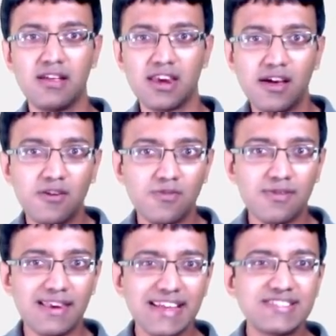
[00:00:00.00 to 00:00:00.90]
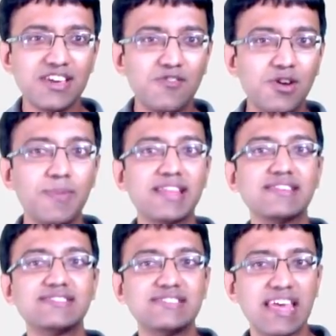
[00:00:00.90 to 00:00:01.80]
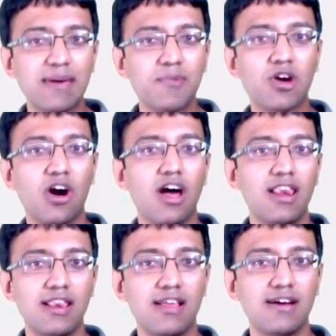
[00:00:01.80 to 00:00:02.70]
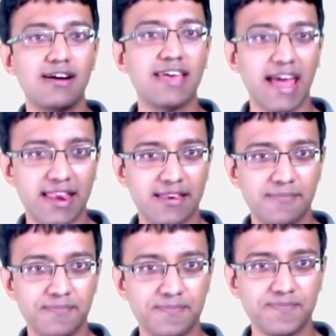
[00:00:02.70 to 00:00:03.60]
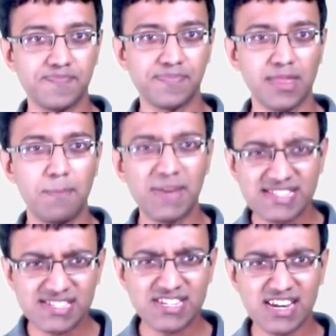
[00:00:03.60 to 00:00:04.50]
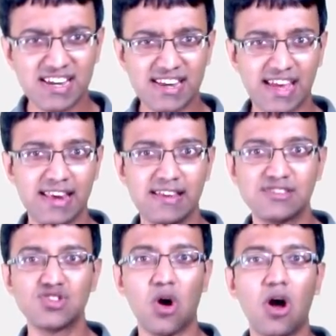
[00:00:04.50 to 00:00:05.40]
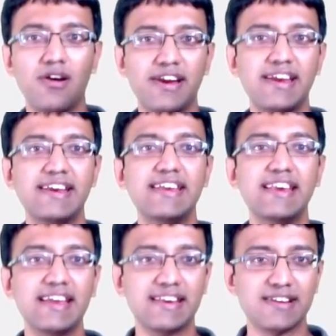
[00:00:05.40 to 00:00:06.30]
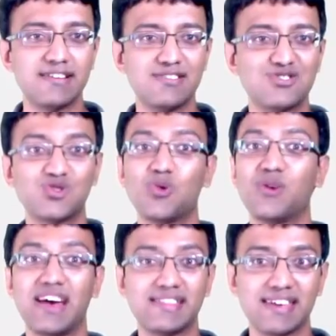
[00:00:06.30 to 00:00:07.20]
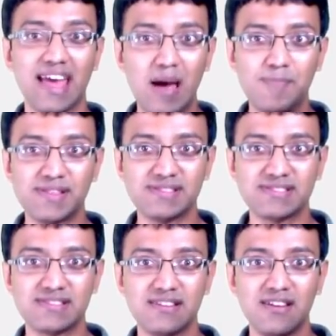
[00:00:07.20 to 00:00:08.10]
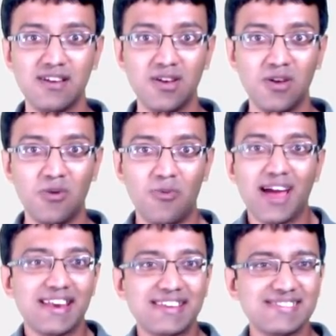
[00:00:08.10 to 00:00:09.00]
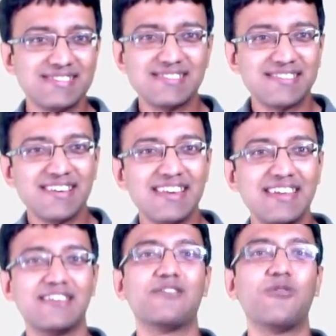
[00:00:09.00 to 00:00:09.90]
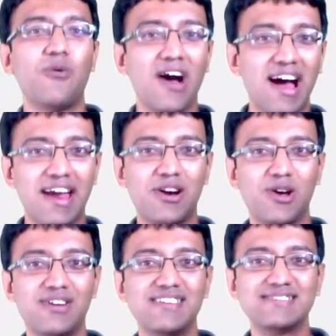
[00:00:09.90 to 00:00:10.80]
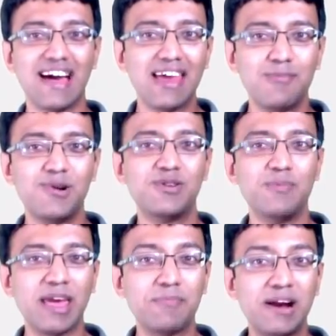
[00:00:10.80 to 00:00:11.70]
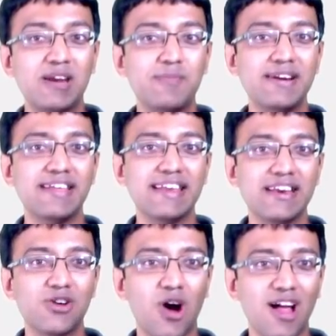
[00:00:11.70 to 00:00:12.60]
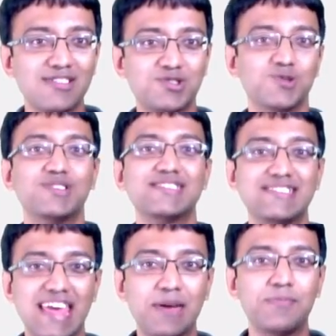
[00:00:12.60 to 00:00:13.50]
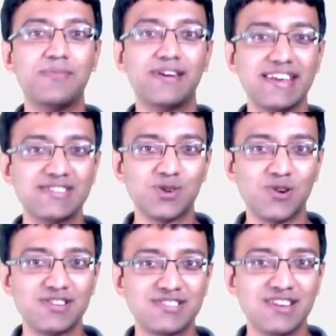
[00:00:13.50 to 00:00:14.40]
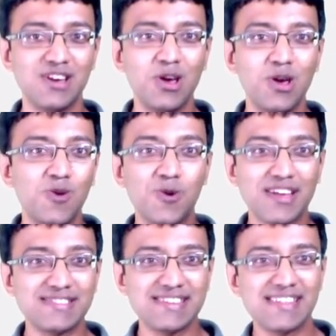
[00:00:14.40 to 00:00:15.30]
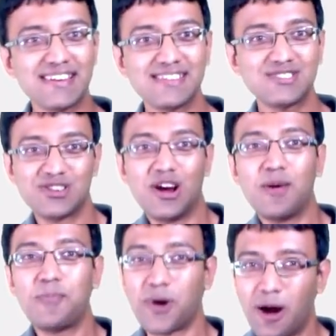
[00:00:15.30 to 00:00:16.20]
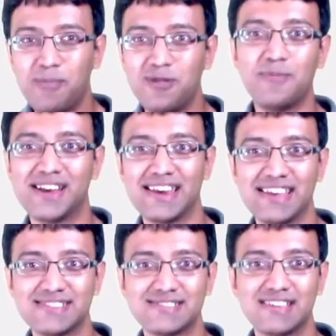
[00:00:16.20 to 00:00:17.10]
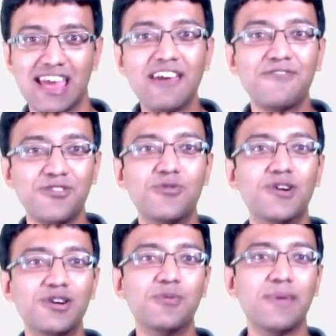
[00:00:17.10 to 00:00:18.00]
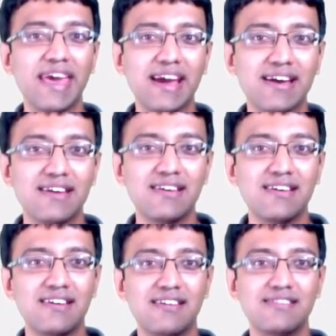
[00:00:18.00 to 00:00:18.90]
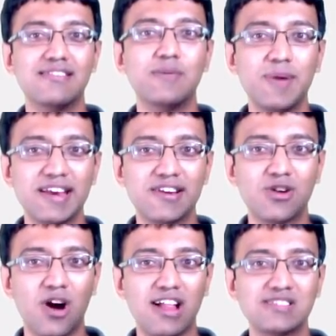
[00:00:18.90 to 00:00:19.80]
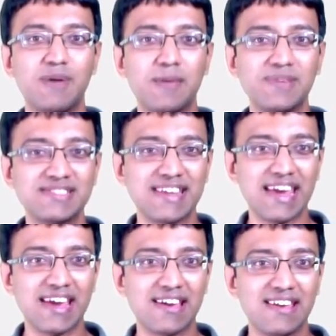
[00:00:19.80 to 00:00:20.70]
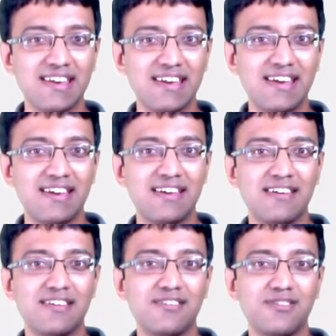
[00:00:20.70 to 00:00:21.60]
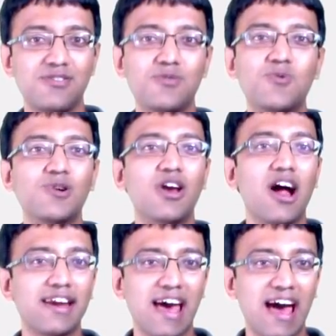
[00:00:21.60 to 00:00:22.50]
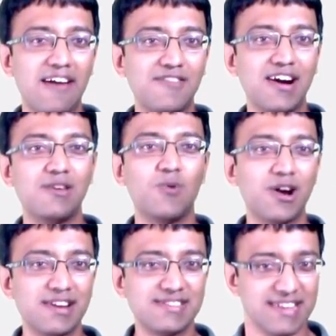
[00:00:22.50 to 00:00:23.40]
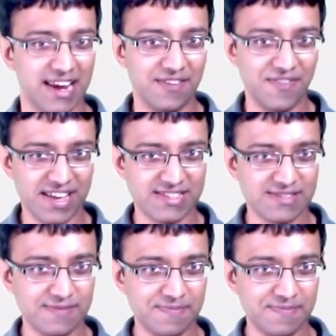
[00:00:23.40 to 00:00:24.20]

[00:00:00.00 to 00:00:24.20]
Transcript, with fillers: Now let's say you were to make that same call again. Message ID 10 is already deleted, so nothing happens. While it isn't really required or desirable to make multiple delete calls to the same resource, you can see that it's not a problem, at least. If you were to make the repeated calls by mistake, you would not have unwanted side effects,